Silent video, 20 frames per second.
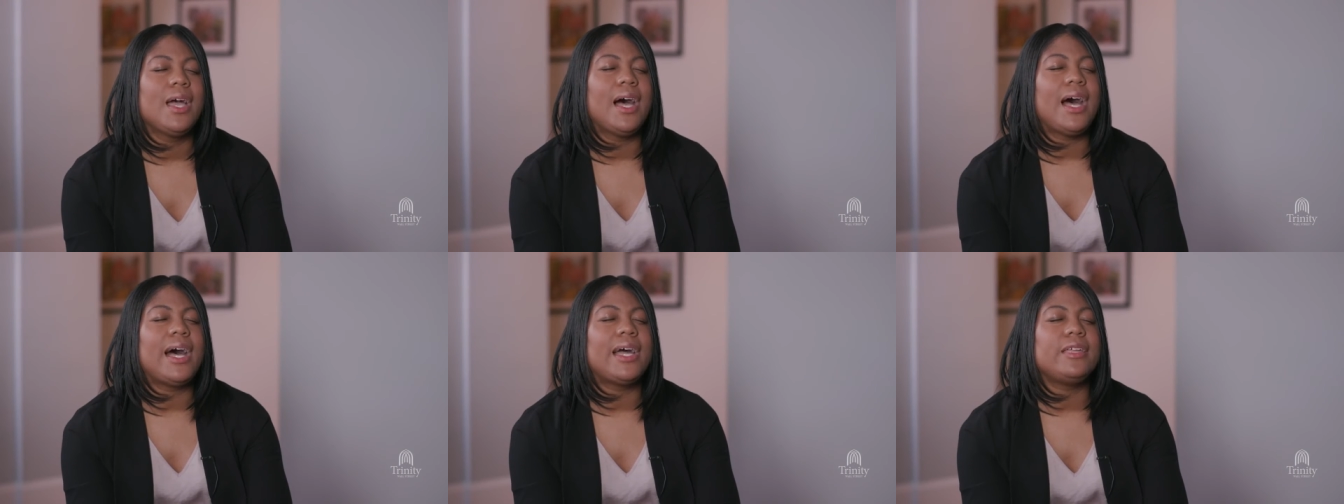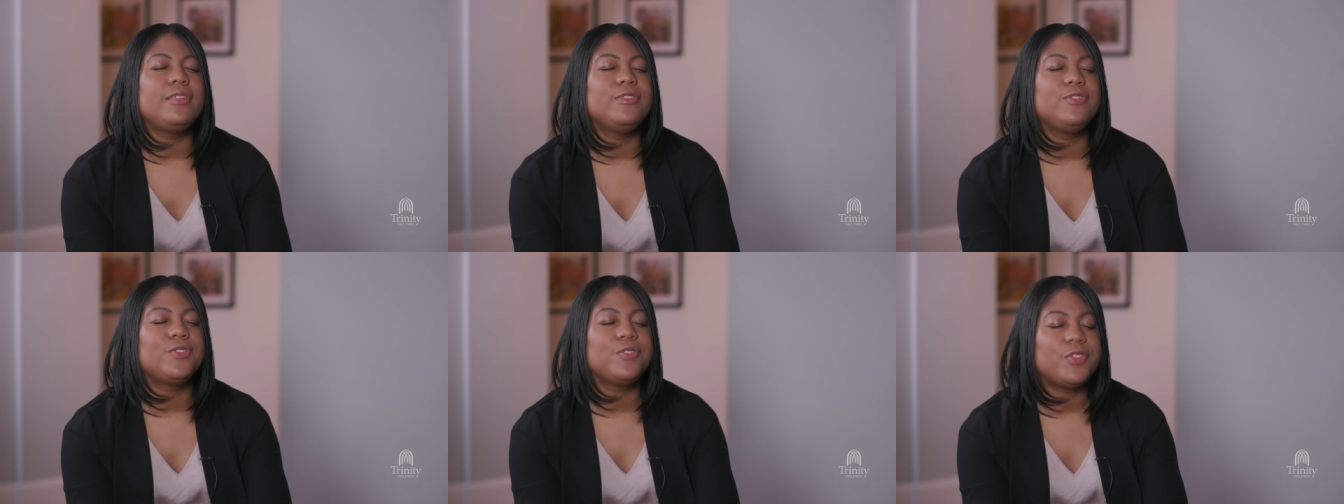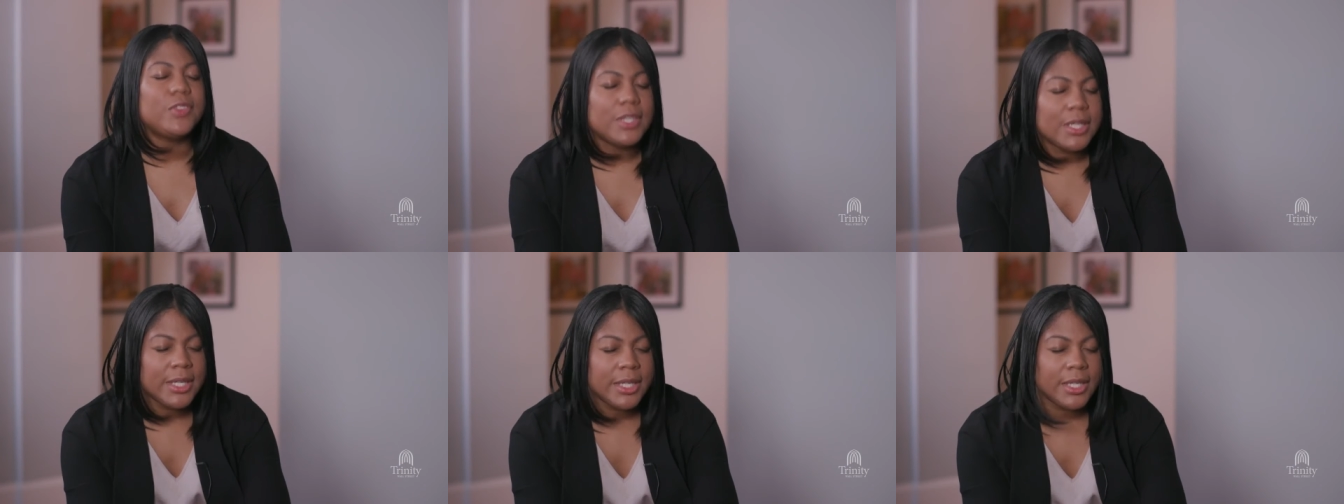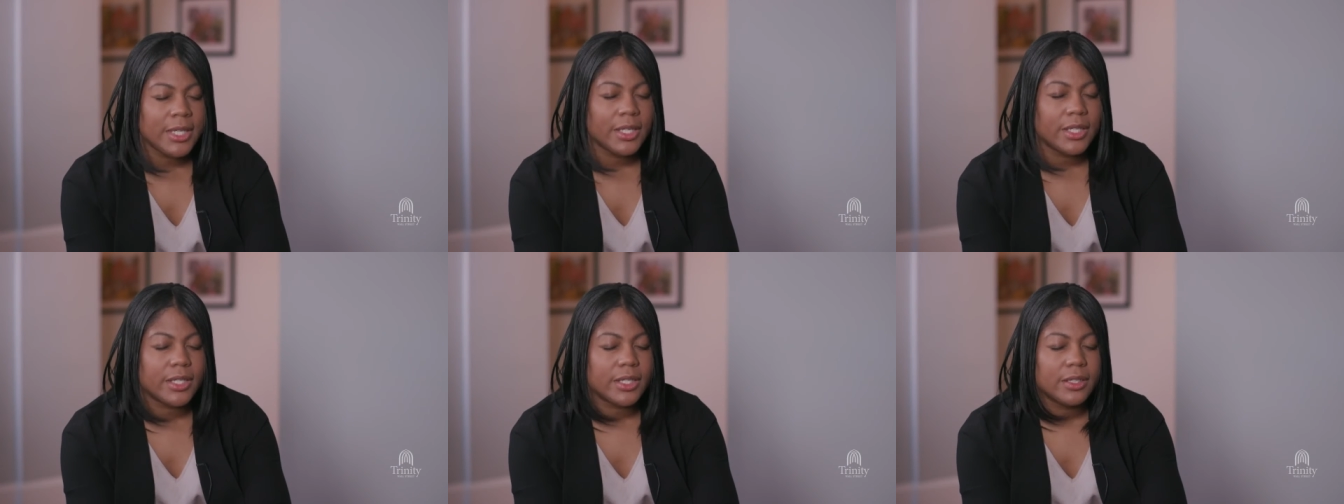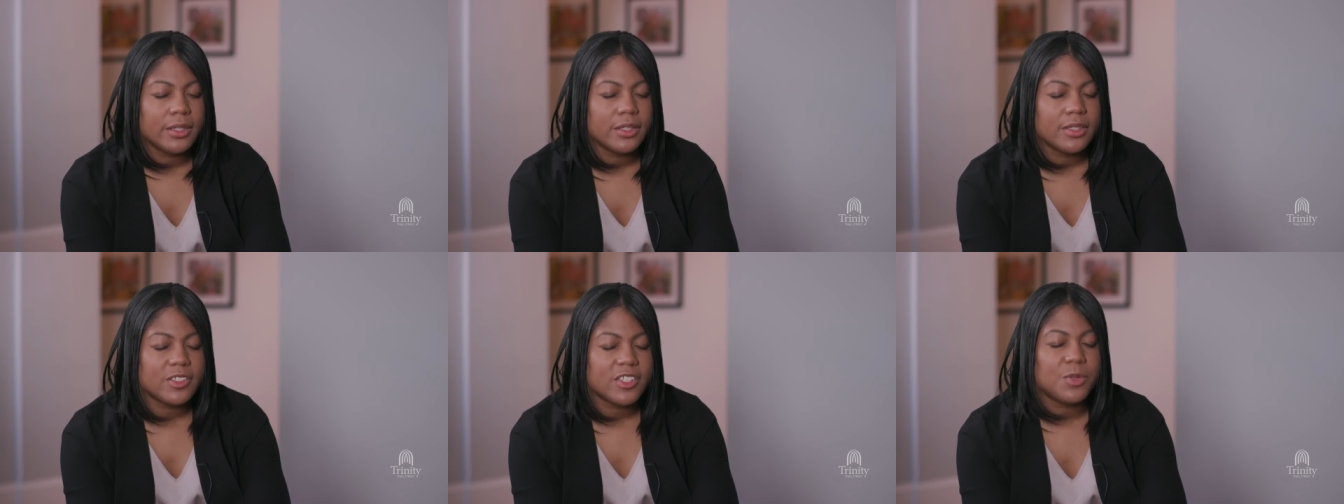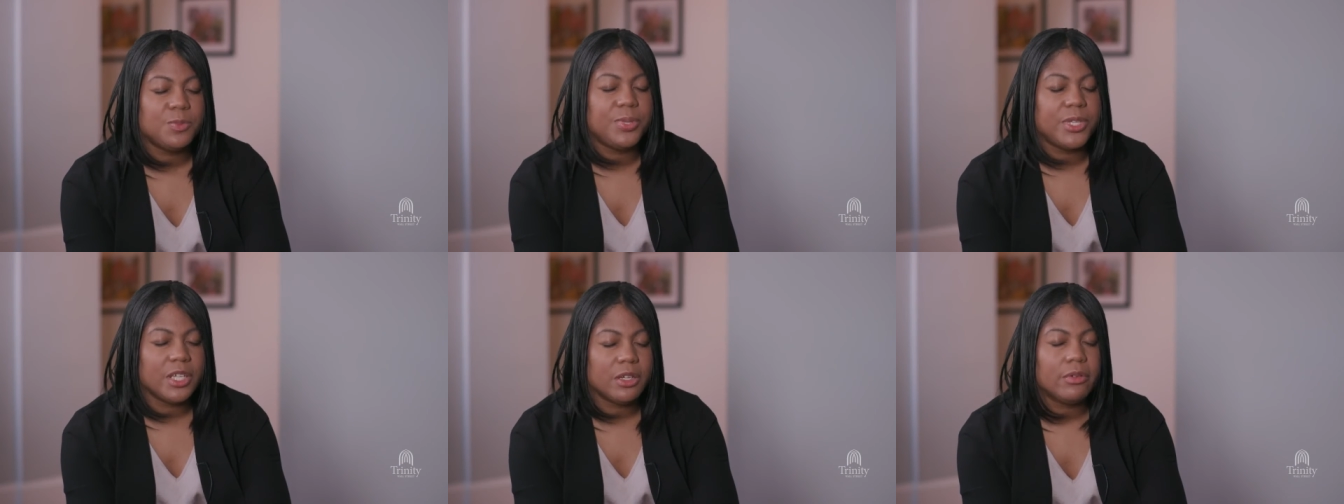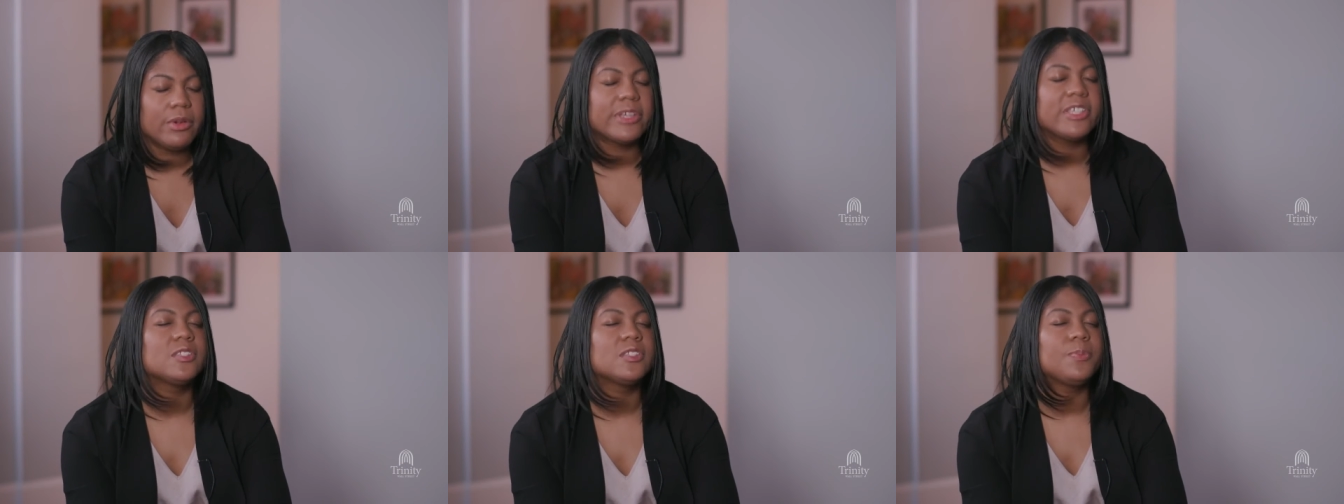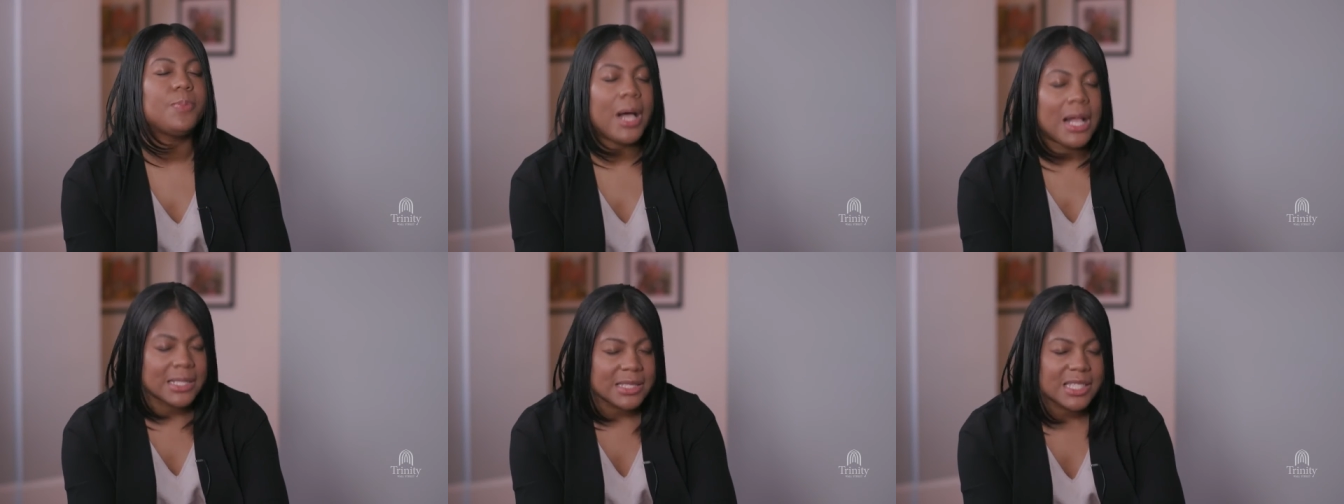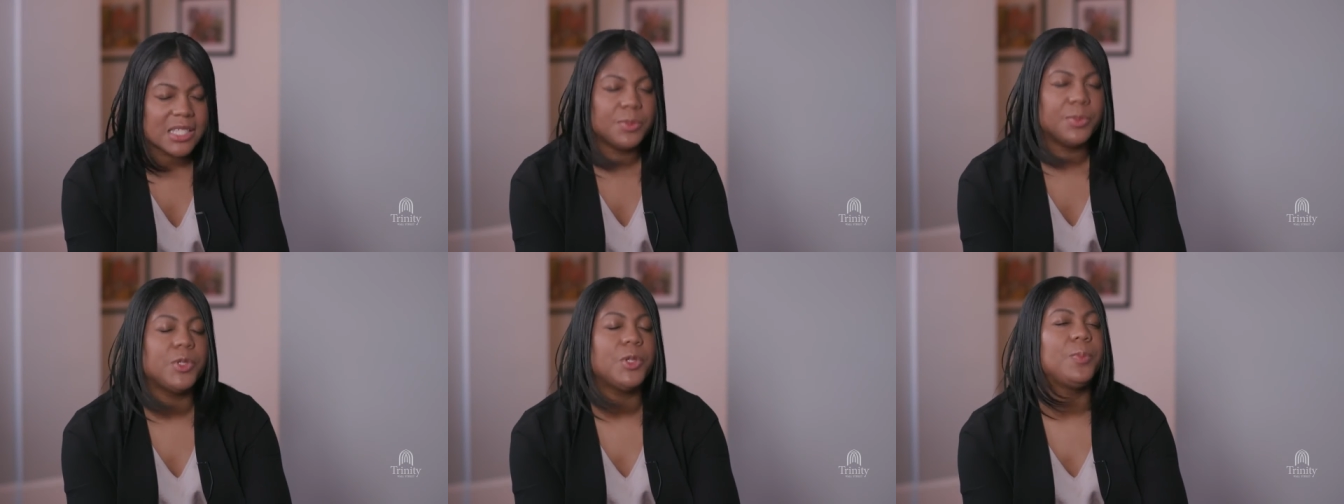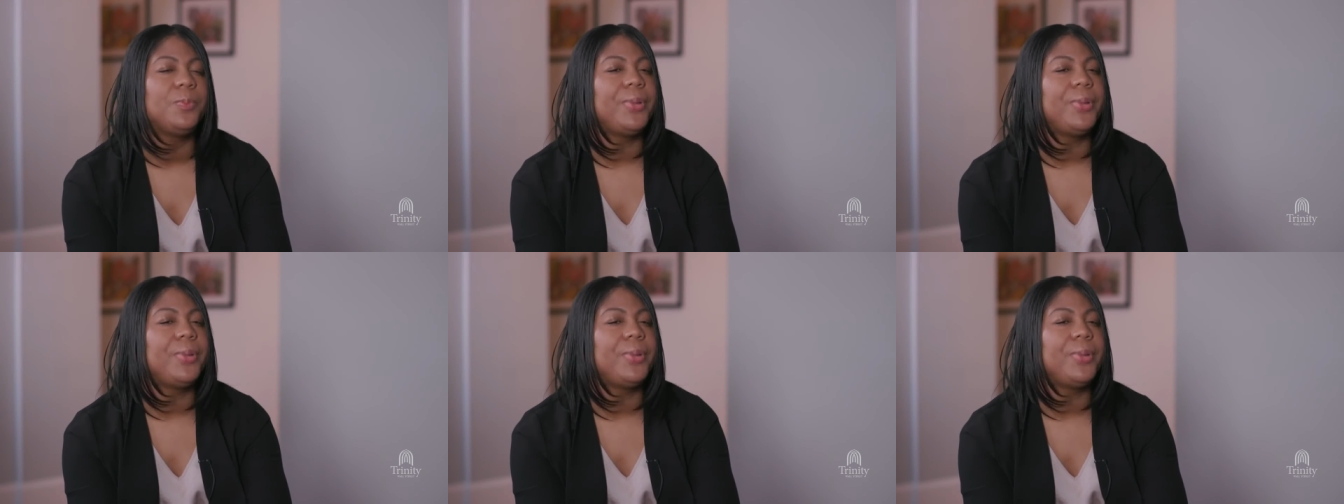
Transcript: I think to be a responsible